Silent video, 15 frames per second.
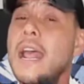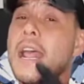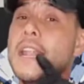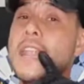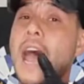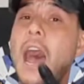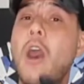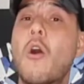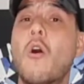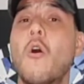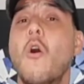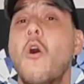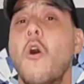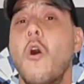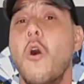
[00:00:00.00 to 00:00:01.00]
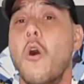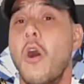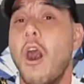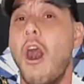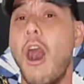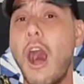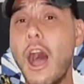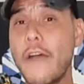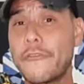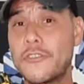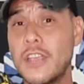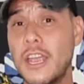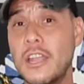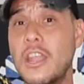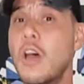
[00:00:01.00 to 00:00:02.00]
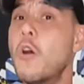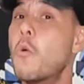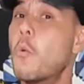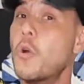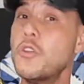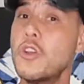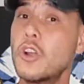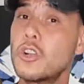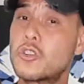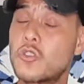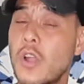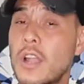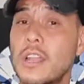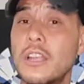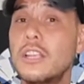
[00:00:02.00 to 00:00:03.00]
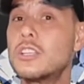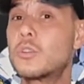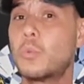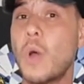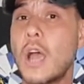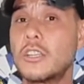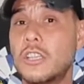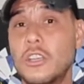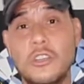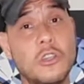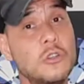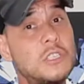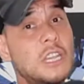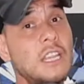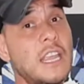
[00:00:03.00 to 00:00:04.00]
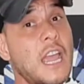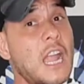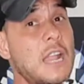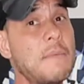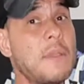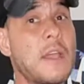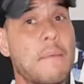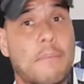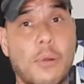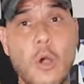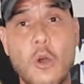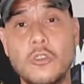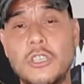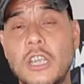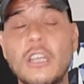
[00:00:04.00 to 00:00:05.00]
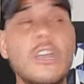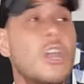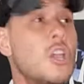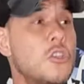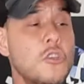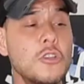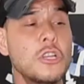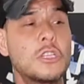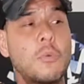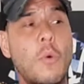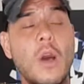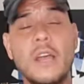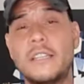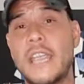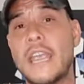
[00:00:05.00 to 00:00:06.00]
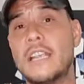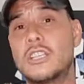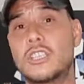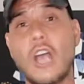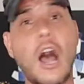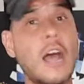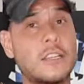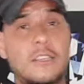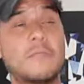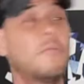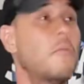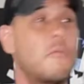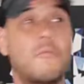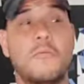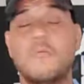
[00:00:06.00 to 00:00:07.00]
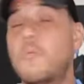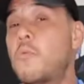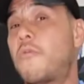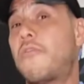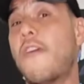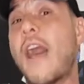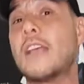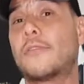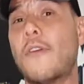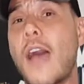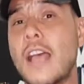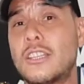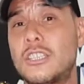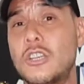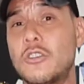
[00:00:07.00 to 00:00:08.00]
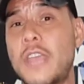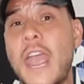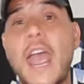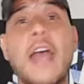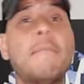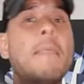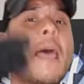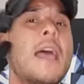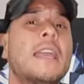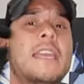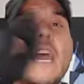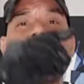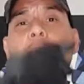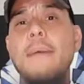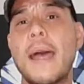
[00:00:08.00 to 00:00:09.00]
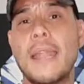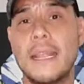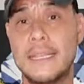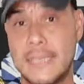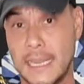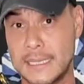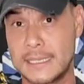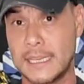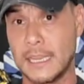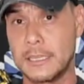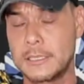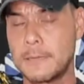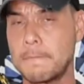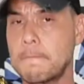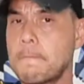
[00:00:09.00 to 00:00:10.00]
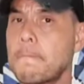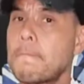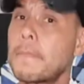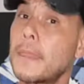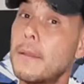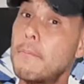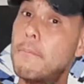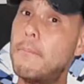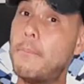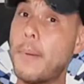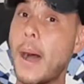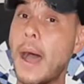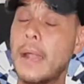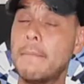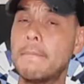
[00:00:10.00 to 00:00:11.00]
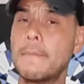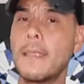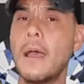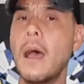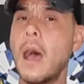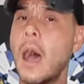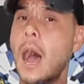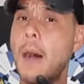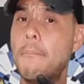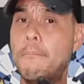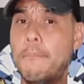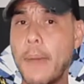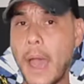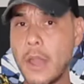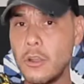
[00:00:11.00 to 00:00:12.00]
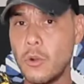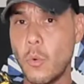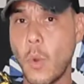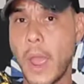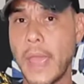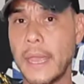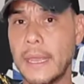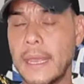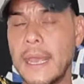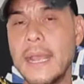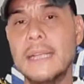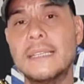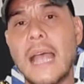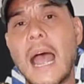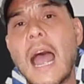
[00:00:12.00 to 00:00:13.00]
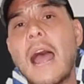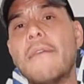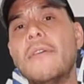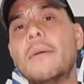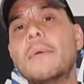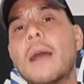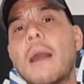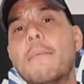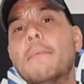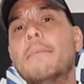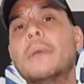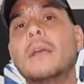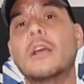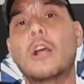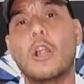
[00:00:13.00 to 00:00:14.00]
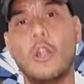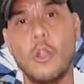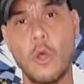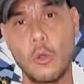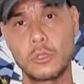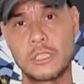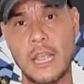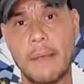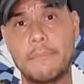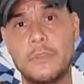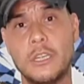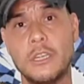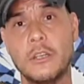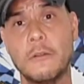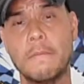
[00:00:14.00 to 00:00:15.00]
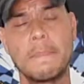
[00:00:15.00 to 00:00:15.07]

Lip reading: Now, often, when your adrenaline's rushing, you see the enemy approaching, you just want to take shots as fast as you can, get them at a distance. But a better way is have them come close up to you.